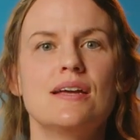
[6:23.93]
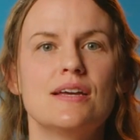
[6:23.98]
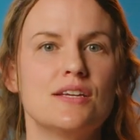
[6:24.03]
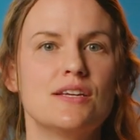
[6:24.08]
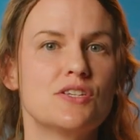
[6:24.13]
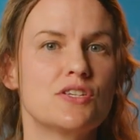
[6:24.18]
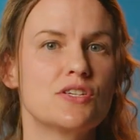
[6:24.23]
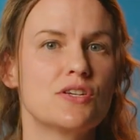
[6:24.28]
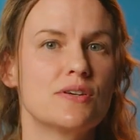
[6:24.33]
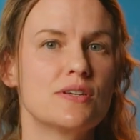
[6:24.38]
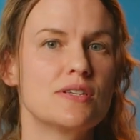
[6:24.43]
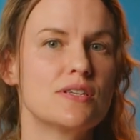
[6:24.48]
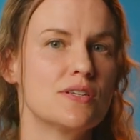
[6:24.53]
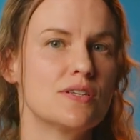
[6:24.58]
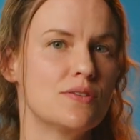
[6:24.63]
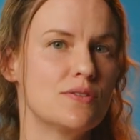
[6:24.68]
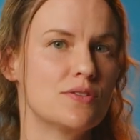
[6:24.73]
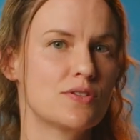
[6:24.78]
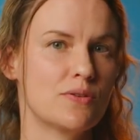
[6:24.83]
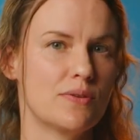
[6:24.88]
ensuring to
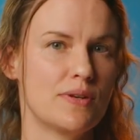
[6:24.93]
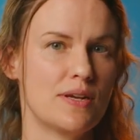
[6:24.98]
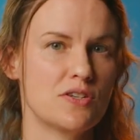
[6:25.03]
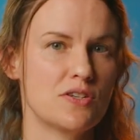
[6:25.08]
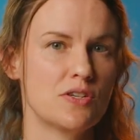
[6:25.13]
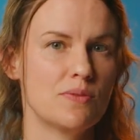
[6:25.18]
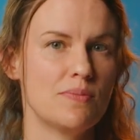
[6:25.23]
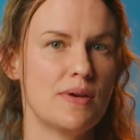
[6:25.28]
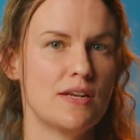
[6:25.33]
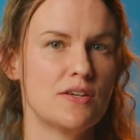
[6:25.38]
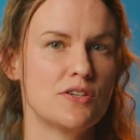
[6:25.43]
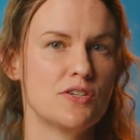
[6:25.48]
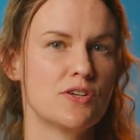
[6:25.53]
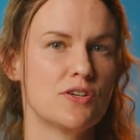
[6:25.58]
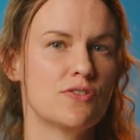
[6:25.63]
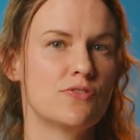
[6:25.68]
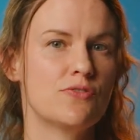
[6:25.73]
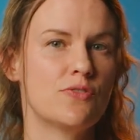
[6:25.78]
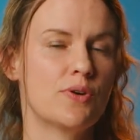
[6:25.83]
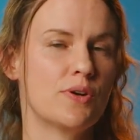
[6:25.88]
use Credential
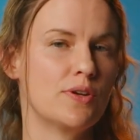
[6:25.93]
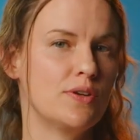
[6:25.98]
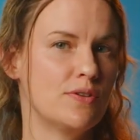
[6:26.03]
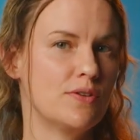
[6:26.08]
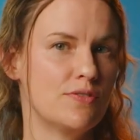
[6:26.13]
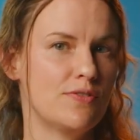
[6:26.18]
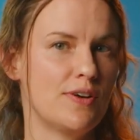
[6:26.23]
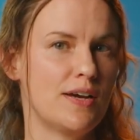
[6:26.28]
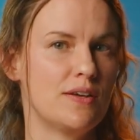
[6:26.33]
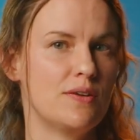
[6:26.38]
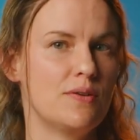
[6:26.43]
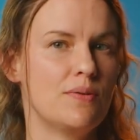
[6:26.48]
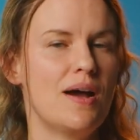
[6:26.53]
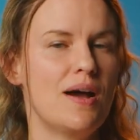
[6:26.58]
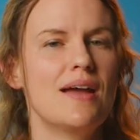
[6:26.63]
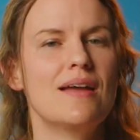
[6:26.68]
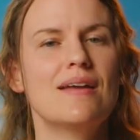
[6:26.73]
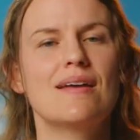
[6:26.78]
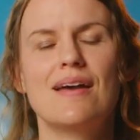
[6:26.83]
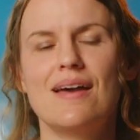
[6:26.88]
Manager for a unified
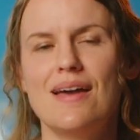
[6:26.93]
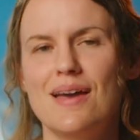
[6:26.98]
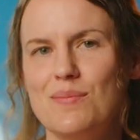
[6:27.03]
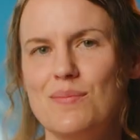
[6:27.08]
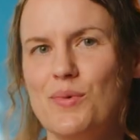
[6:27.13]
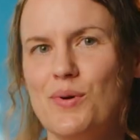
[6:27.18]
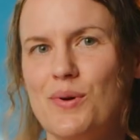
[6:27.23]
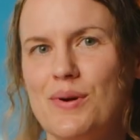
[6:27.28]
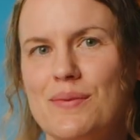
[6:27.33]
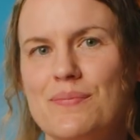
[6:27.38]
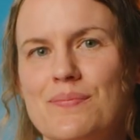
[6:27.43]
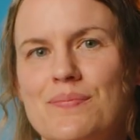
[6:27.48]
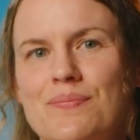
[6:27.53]
UI, and more.